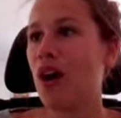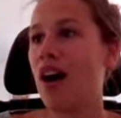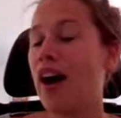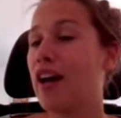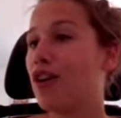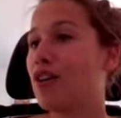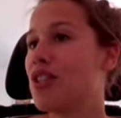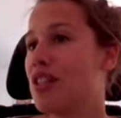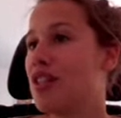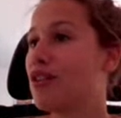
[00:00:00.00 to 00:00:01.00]
I can't
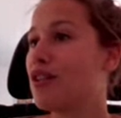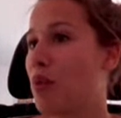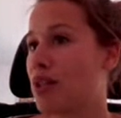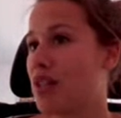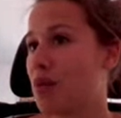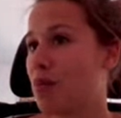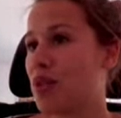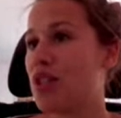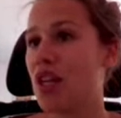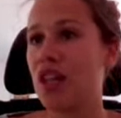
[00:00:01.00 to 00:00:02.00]
see the other
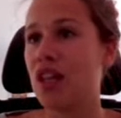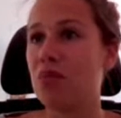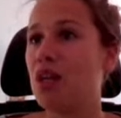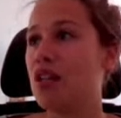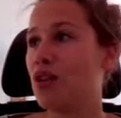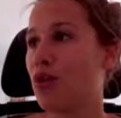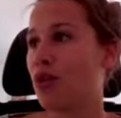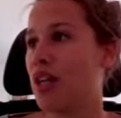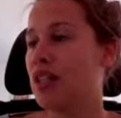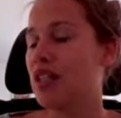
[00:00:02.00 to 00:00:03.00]
participants in the Meet or
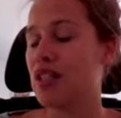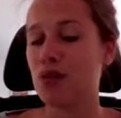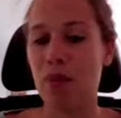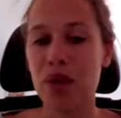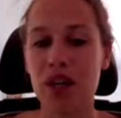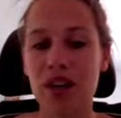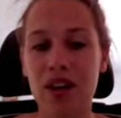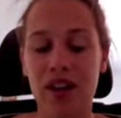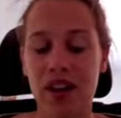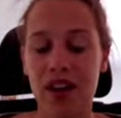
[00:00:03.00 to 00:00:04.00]
in this
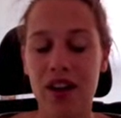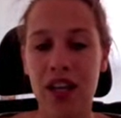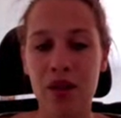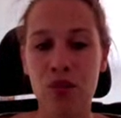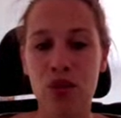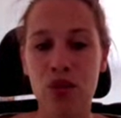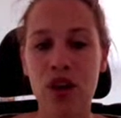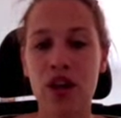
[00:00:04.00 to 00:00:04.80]
webinar anymore.